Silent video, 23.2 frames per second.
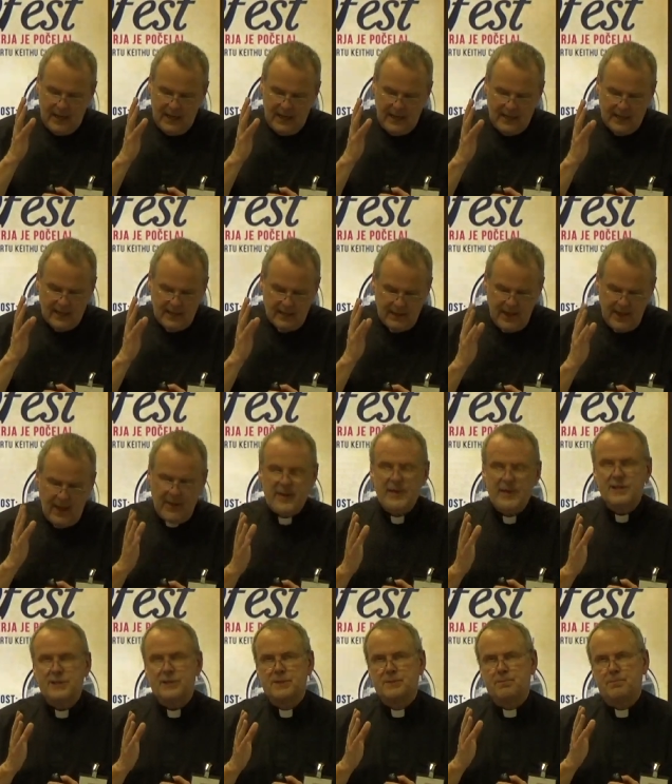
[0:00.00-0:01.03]
in another
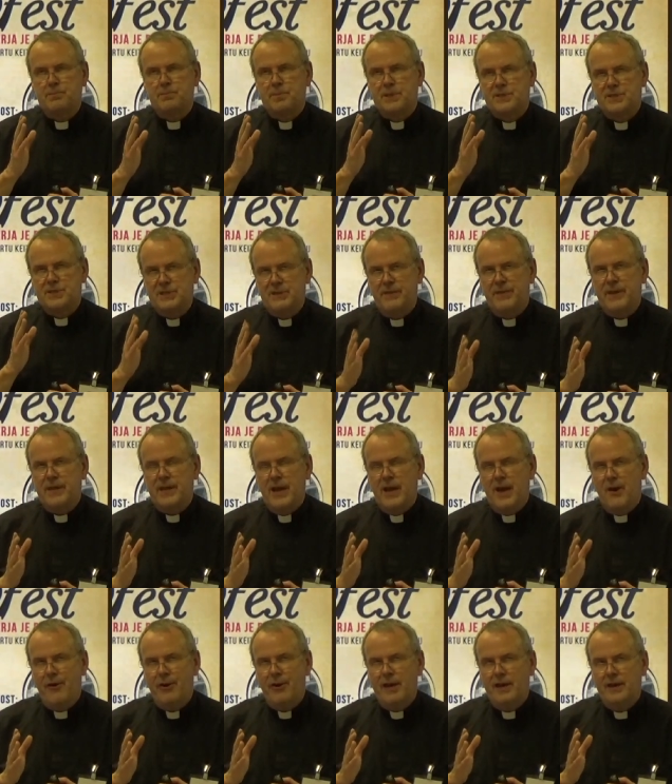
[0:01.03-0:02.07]
specific
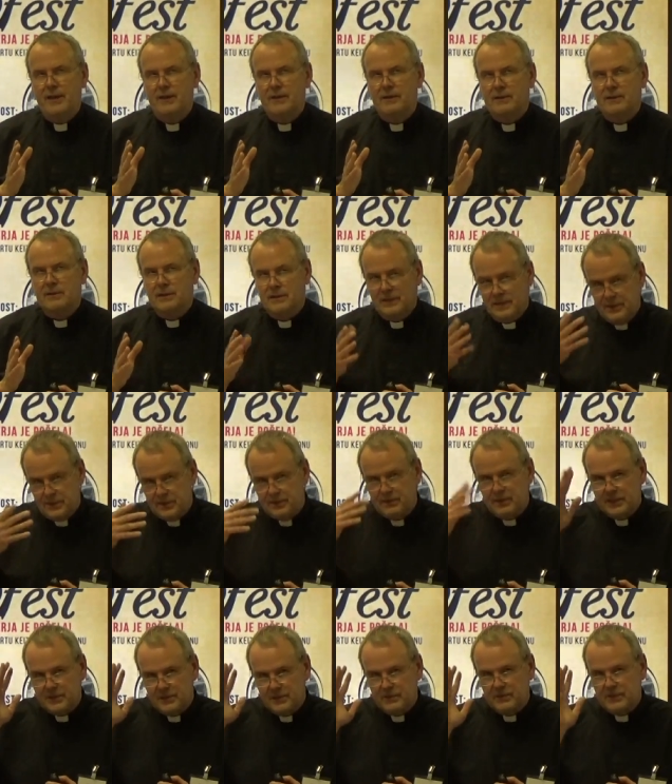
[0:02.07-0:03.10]
area, this,
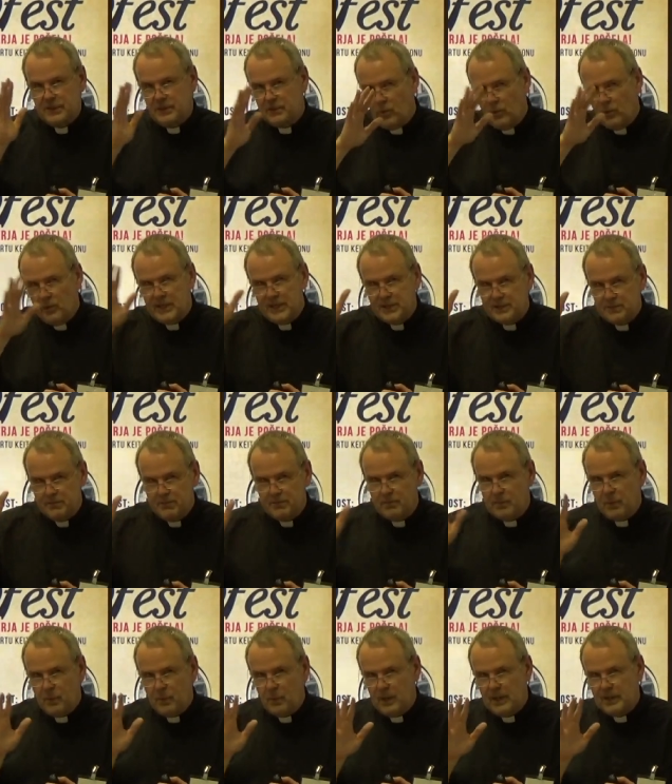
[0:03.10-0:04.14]
this, all these
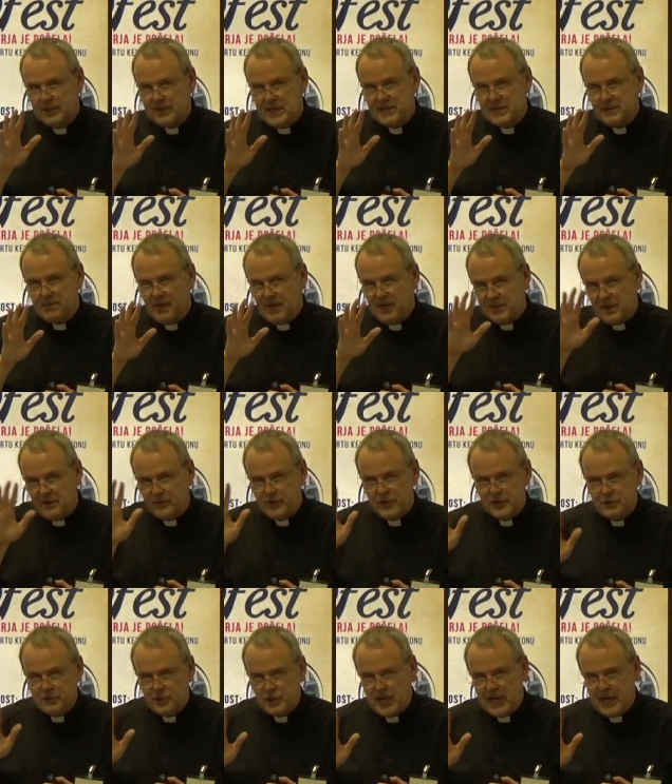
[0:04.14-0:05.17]
uh, testimonies I've
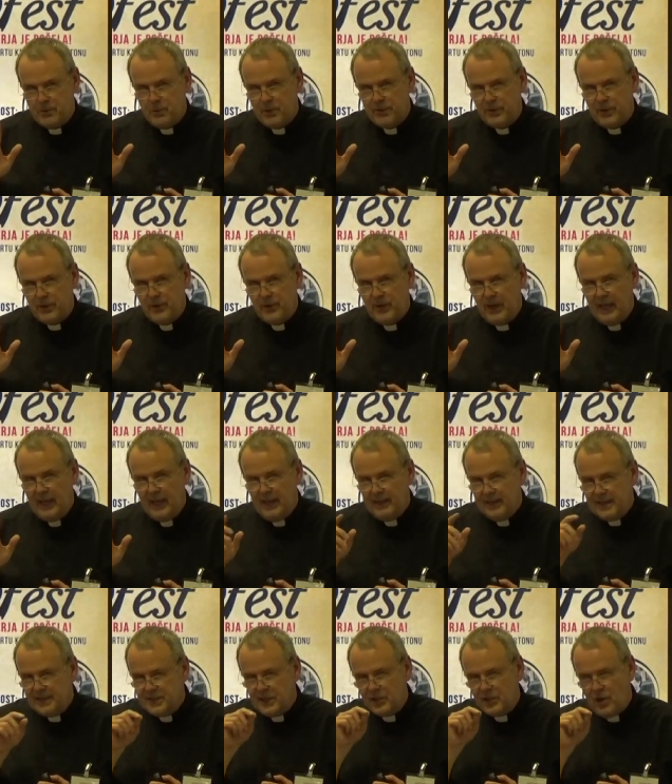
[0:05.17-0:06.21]
just shared with you,
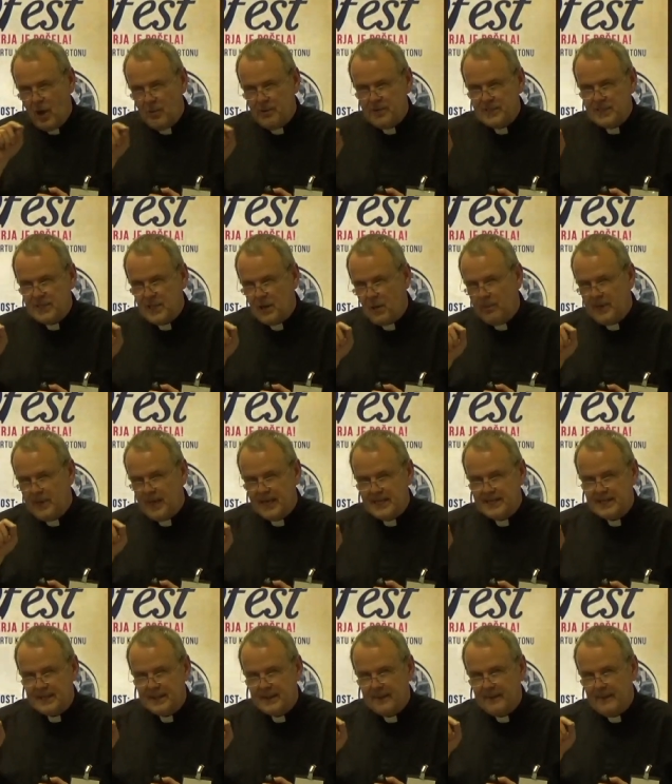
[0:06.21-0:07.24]
as a common
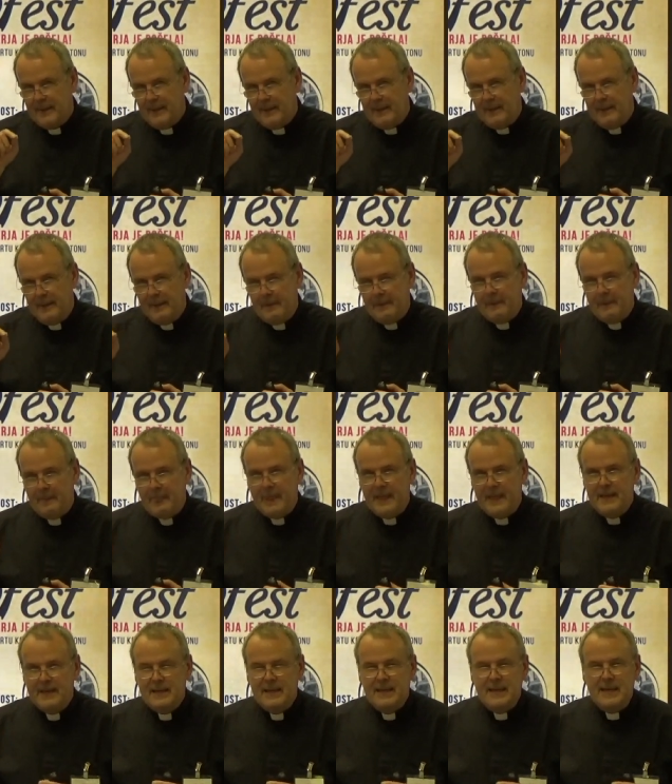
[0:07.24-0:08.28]
denominator,
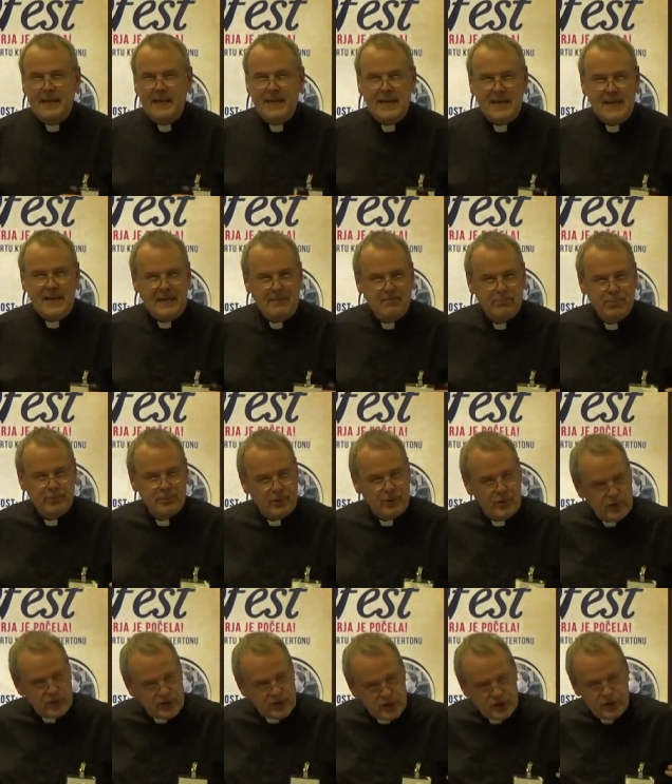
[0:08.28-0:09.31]
he
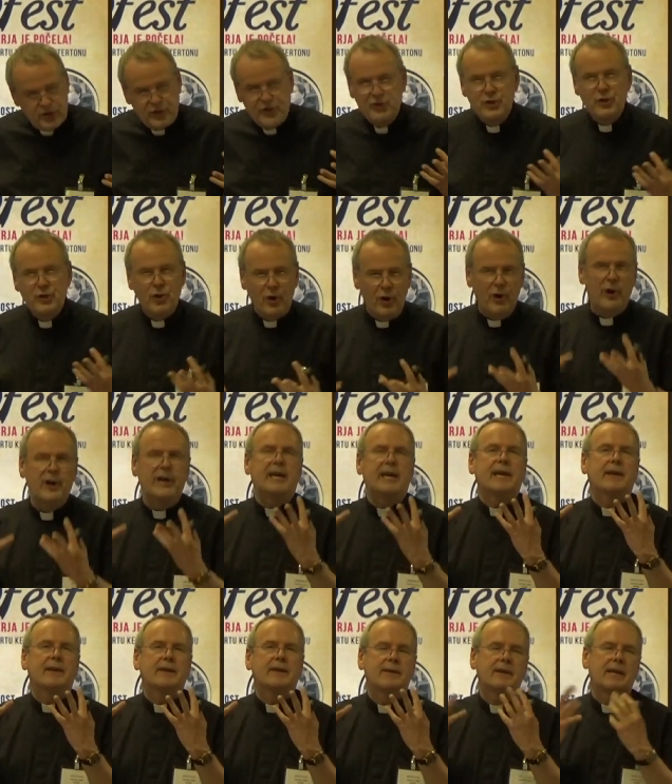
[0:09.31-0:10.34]
brought joy
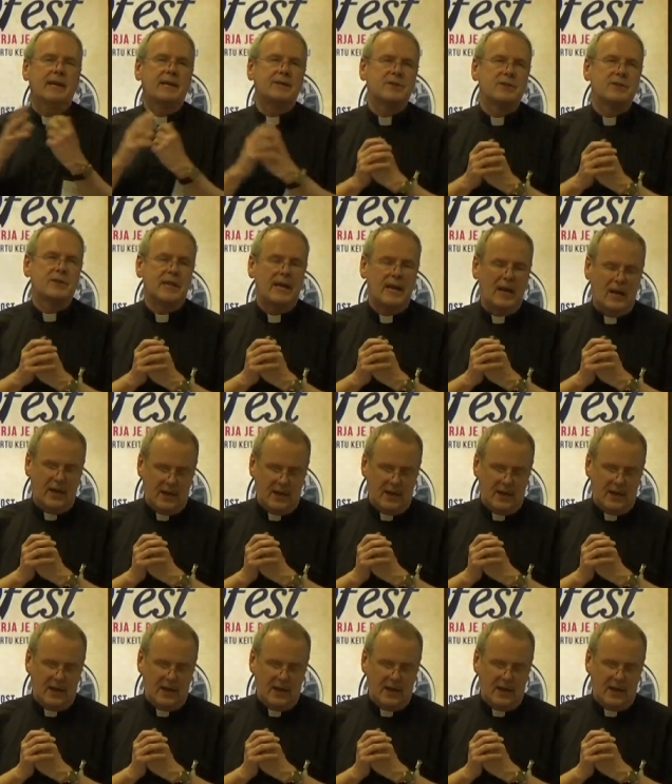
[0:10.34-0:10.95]
into their